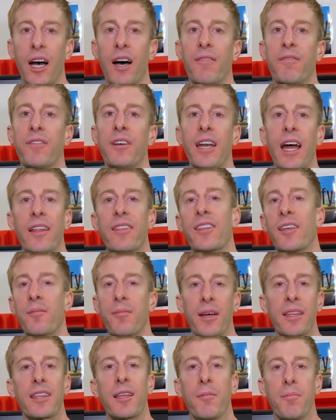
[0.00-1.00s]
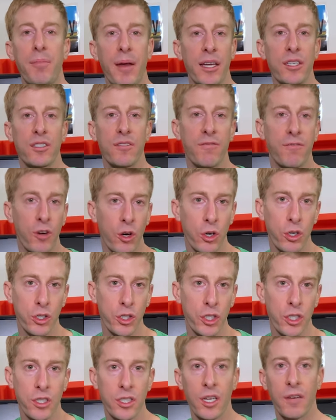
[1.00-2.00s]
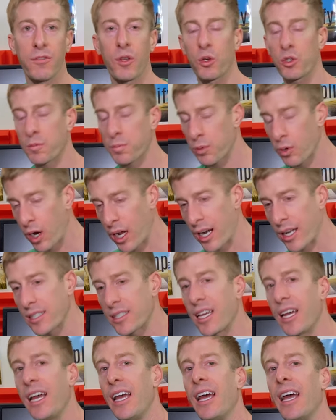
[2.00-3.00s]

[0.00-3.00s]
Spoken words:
of nothing but the best versions of those products.